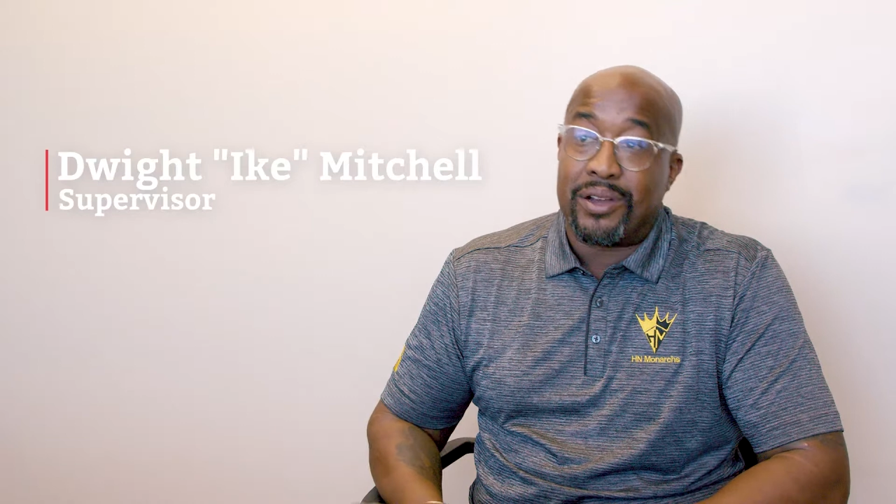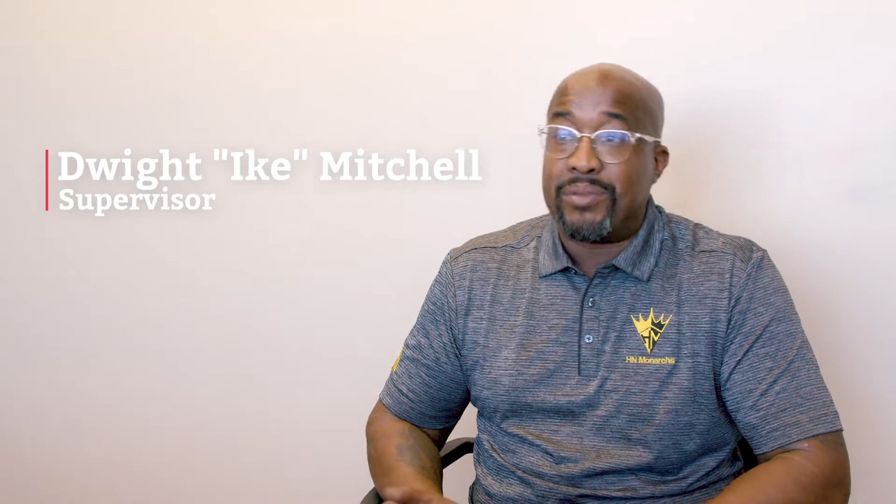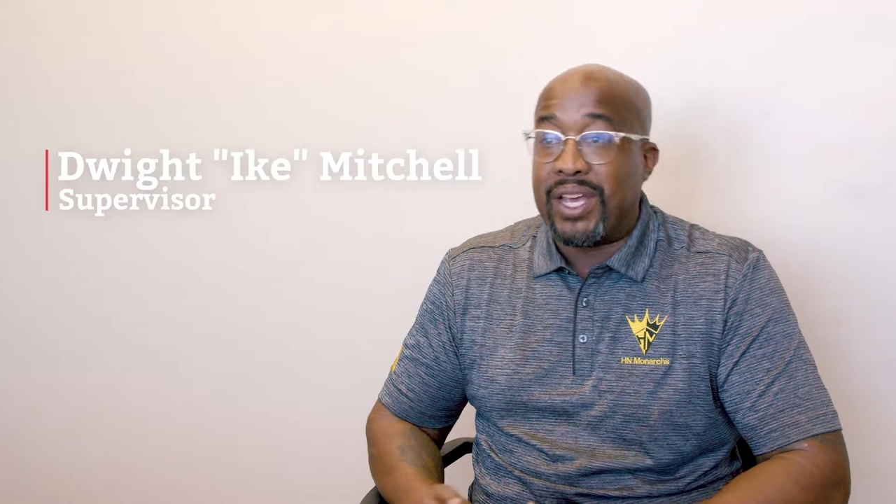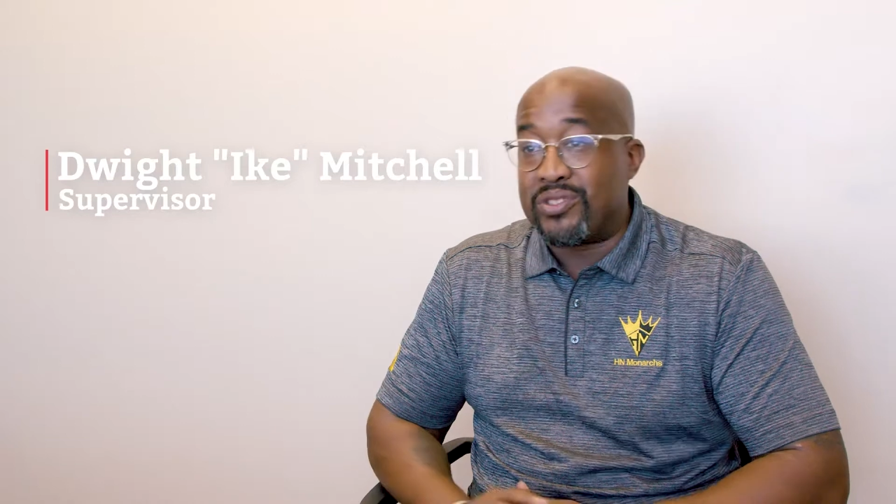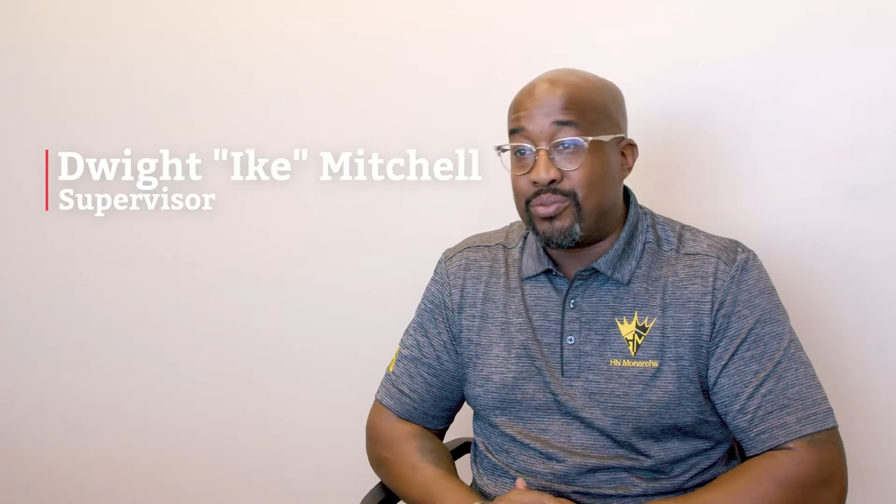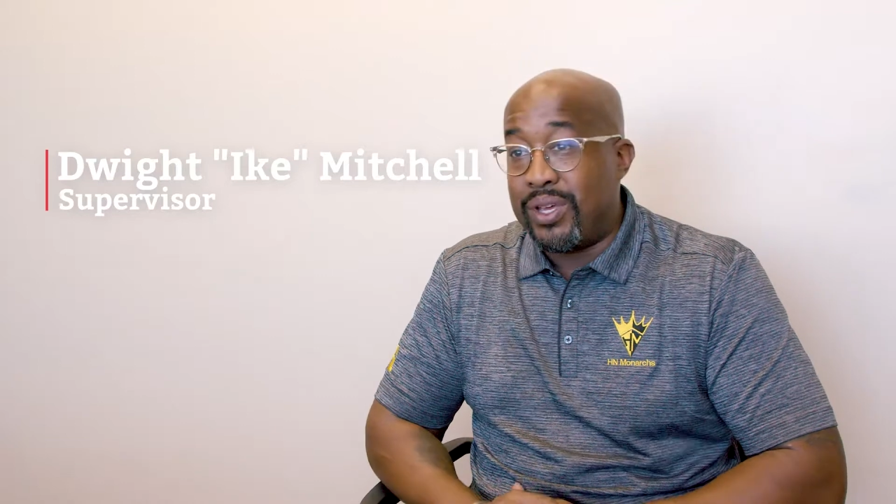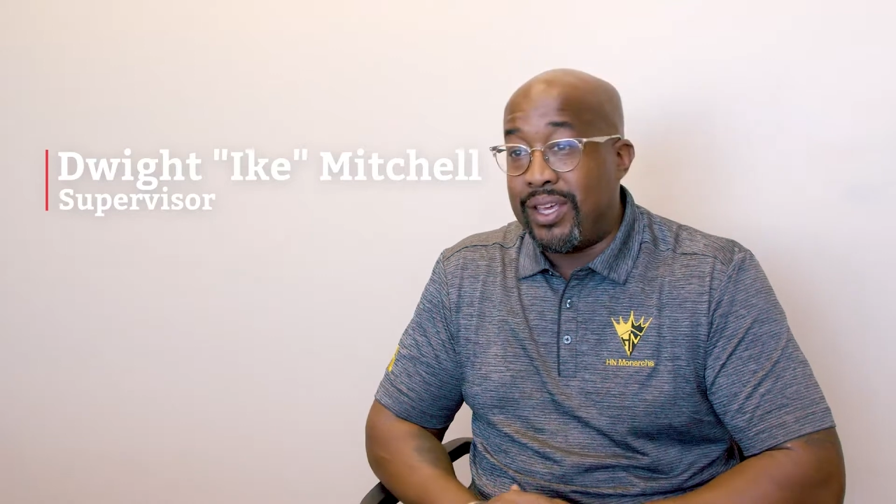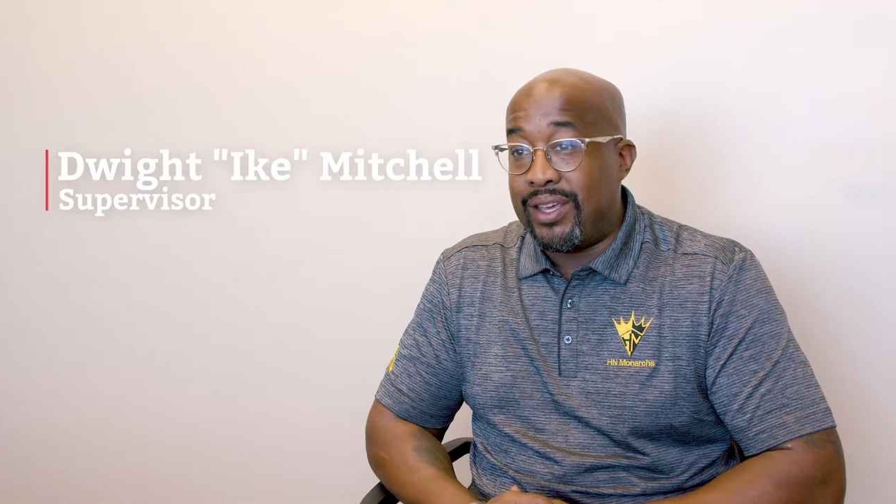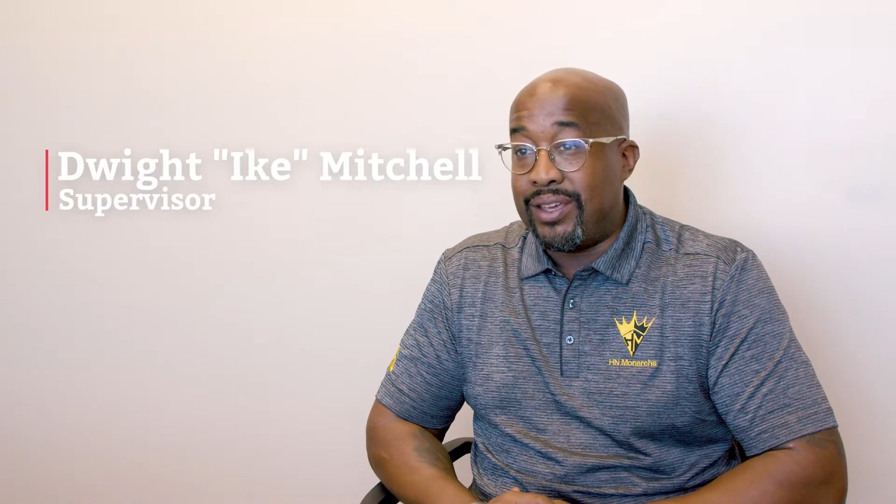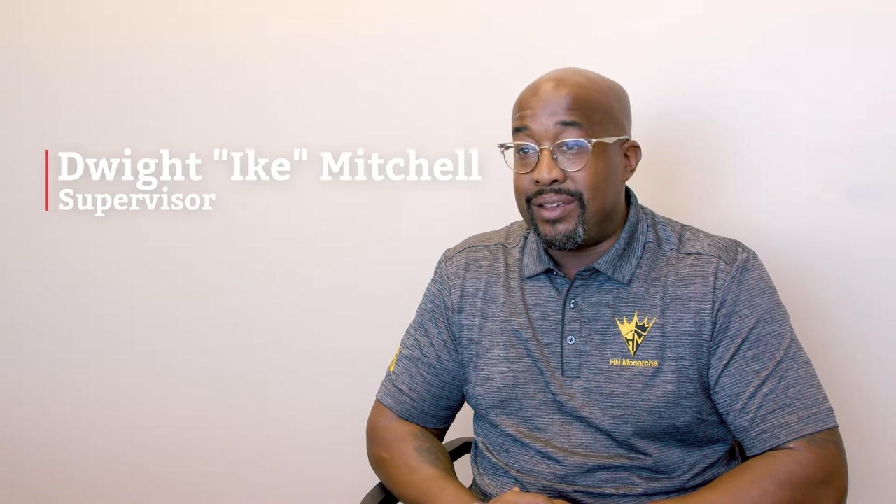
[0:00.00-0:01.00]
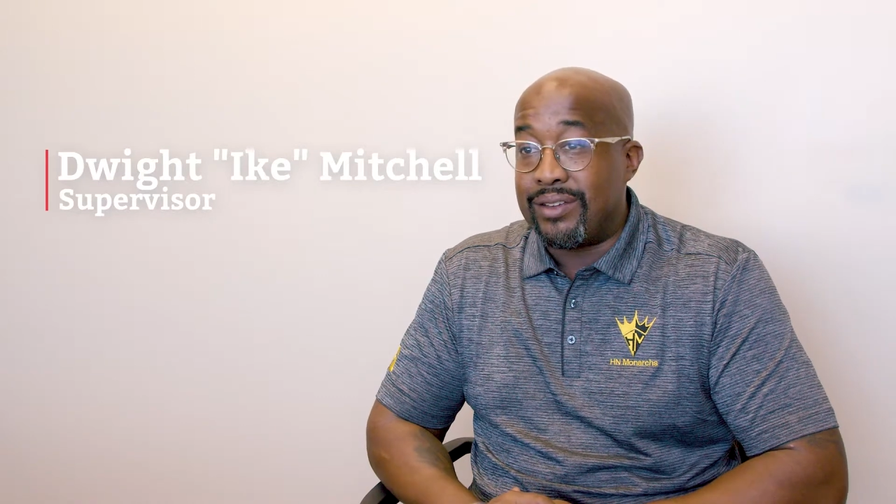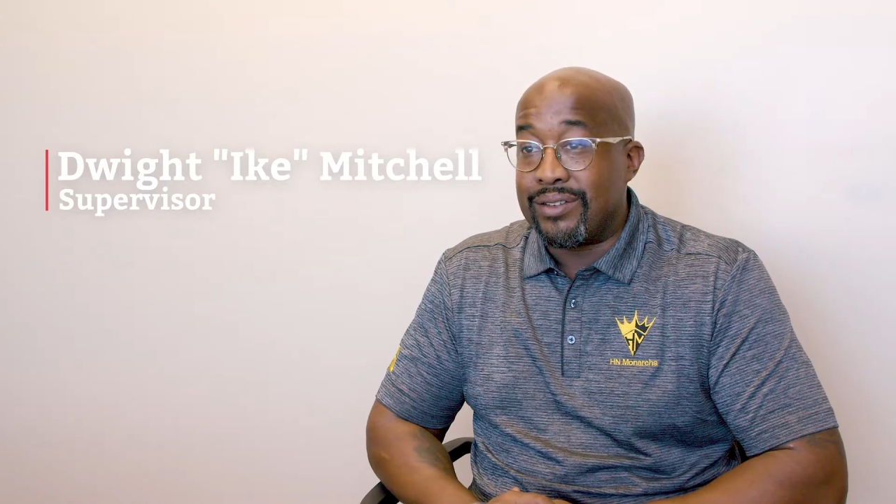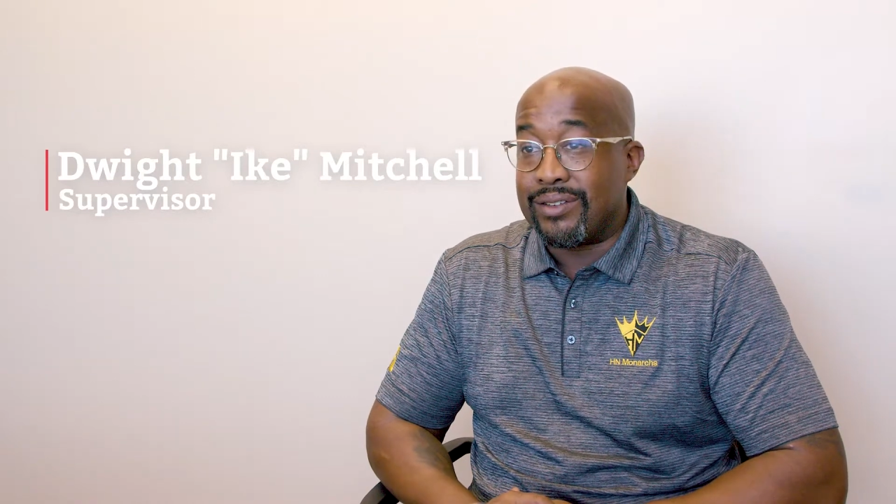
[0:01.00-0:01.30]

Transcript: come next week.